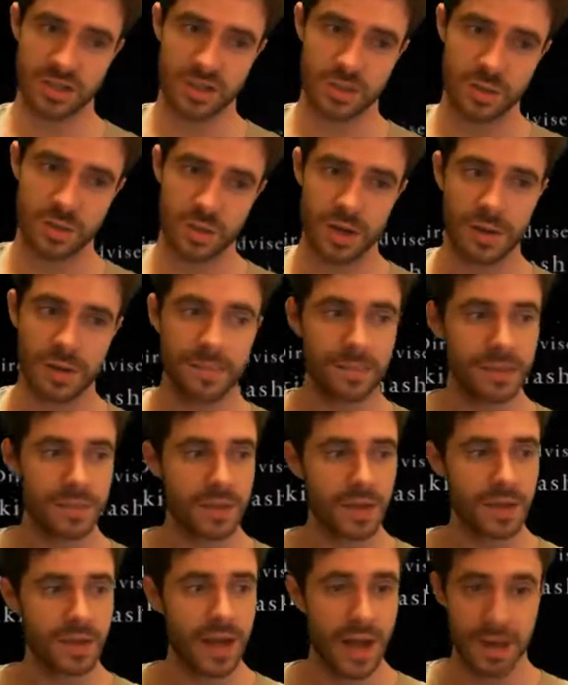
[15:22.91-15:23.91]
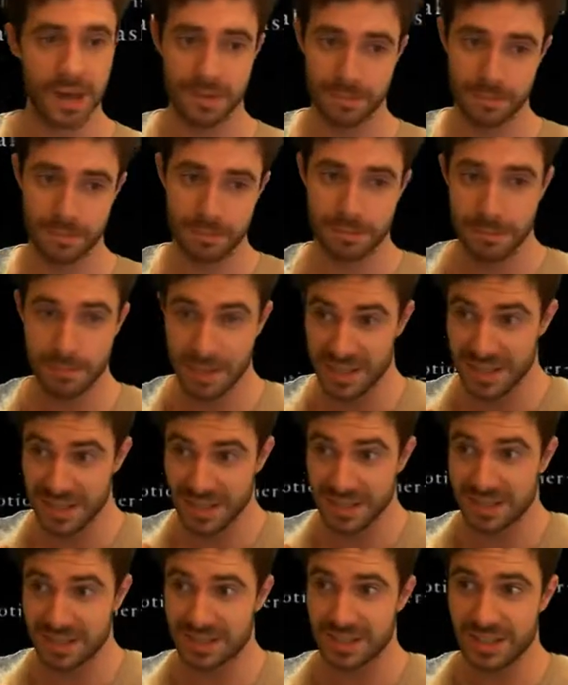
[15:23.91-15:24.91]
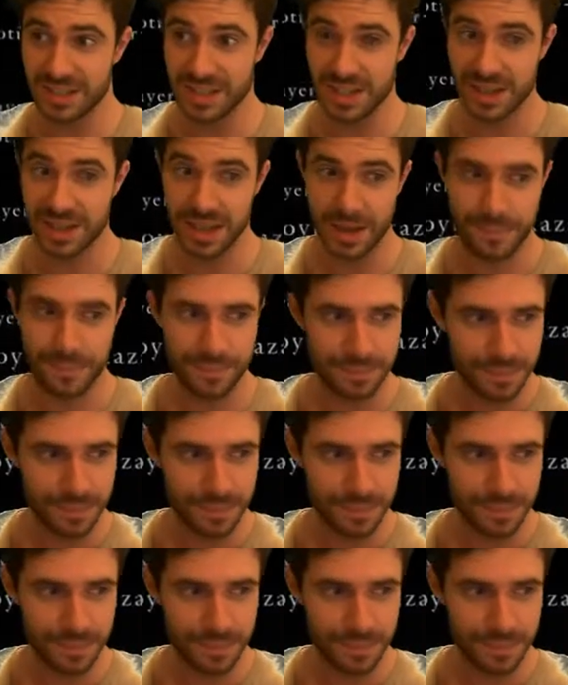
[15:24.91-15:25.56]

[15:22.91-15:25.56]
in the way. And me sitting in there.